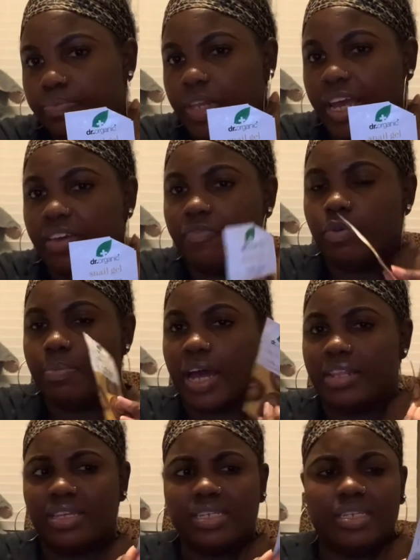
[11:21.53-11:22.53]
Like if you buy,
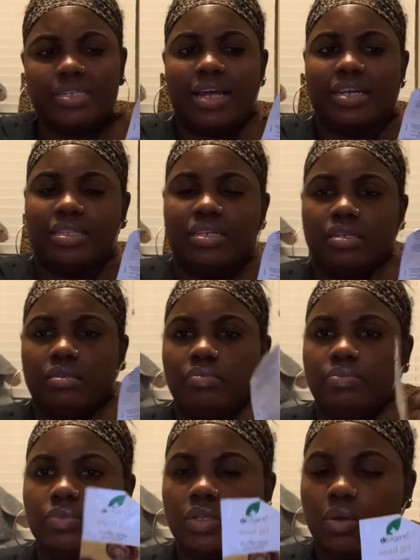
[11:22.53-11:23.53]
this is like the
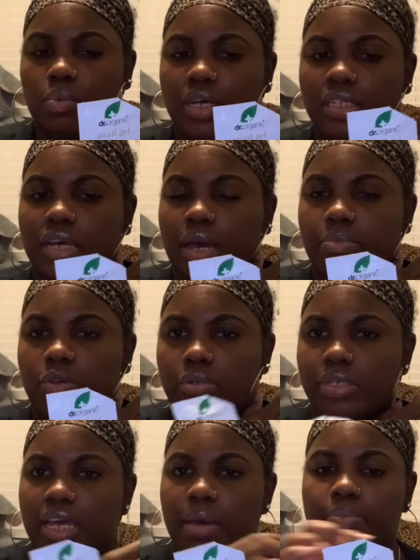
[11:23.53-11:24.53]
one-time use
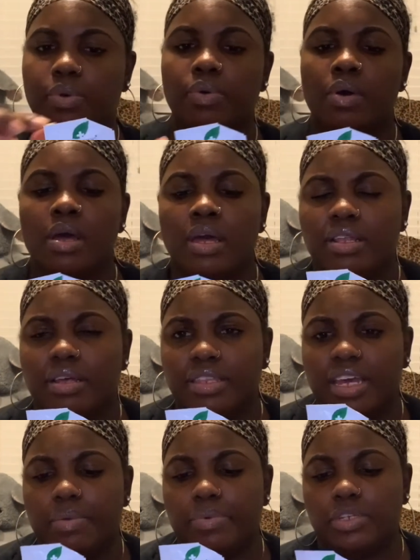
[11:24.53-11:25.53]
sample. I
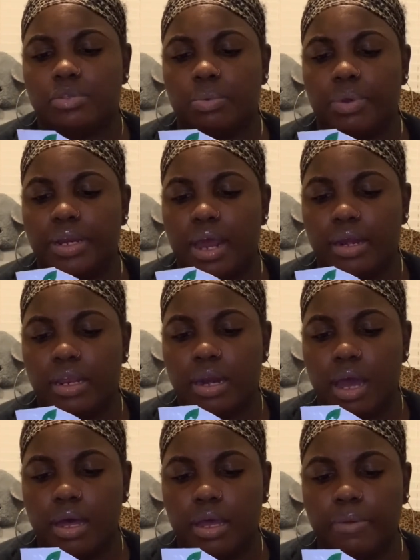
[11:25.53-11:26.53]
think it was
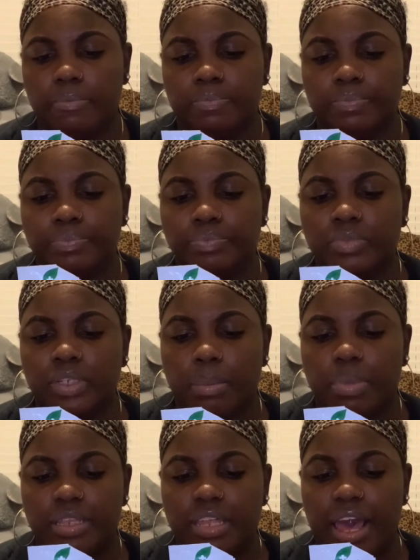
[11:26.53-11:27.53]
$3.99,
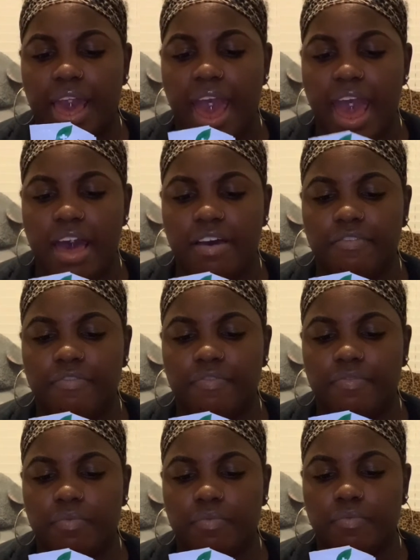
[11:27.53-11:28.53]
but they have
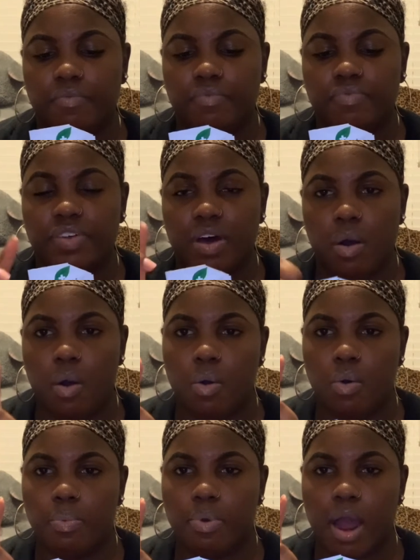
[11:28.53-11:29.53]
the
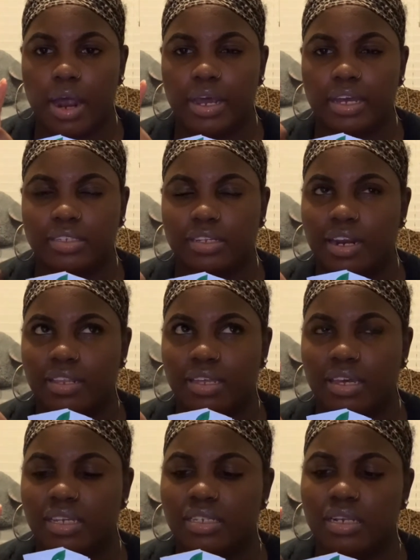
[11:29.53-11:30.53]
whole product, and I
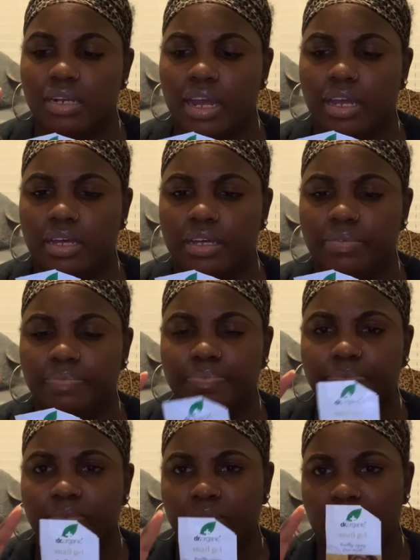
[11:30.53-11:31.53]
think it's in like
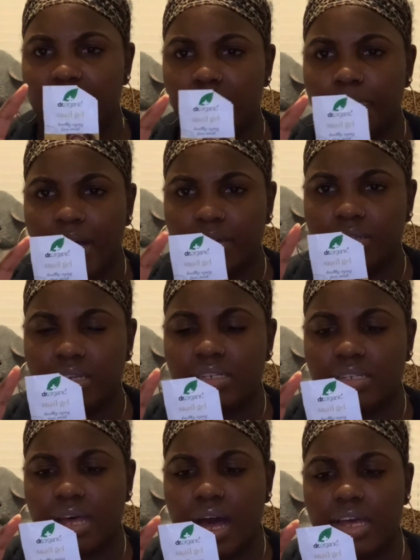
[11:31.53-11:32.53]
it's about this
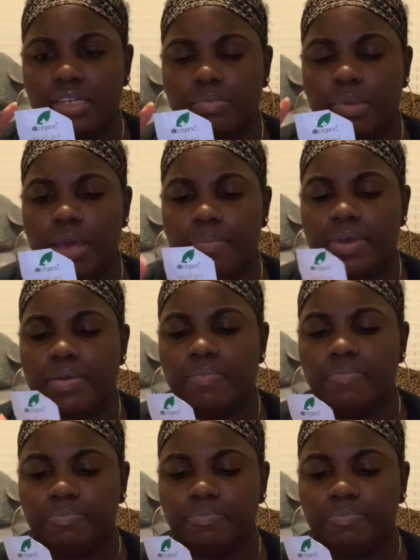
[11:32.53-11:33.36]
size maybe.